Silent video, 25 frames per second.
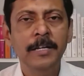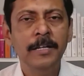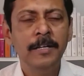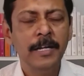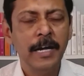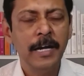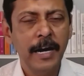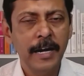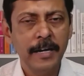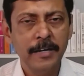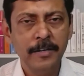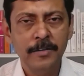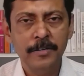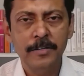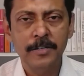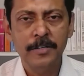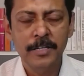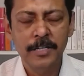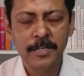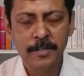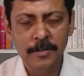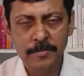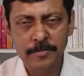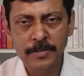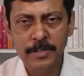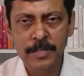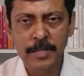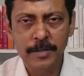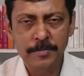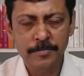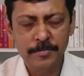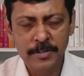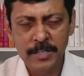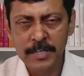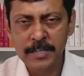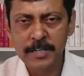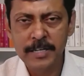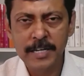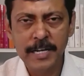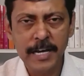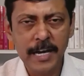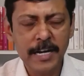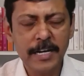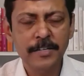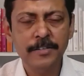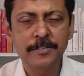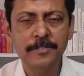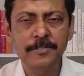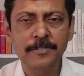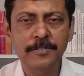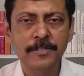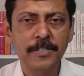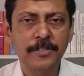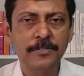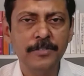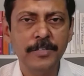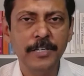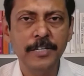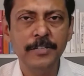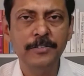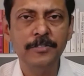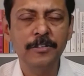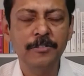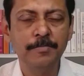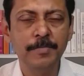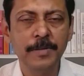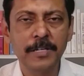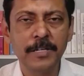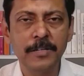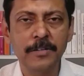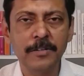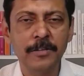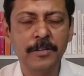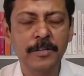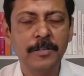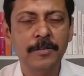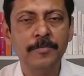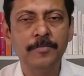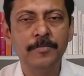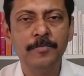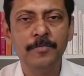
And yeah, their characteristic changes because